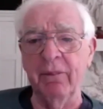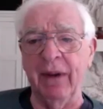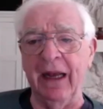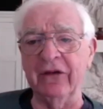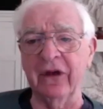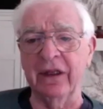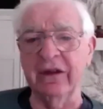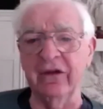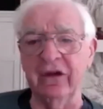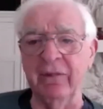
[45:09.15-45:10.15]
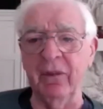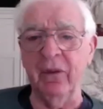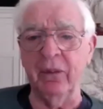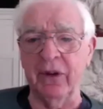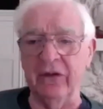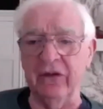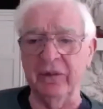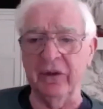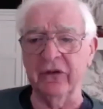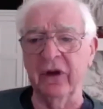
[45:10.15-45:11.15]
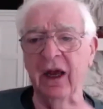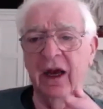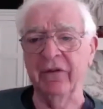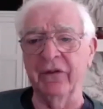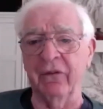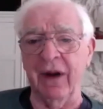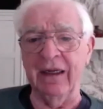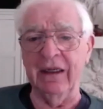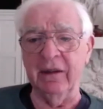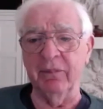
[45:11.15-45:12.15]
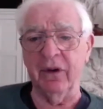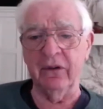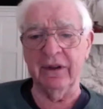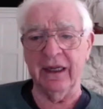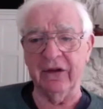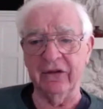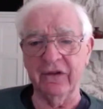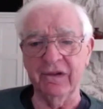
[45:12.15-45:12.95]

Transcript: based on the simple principles of the right to protest.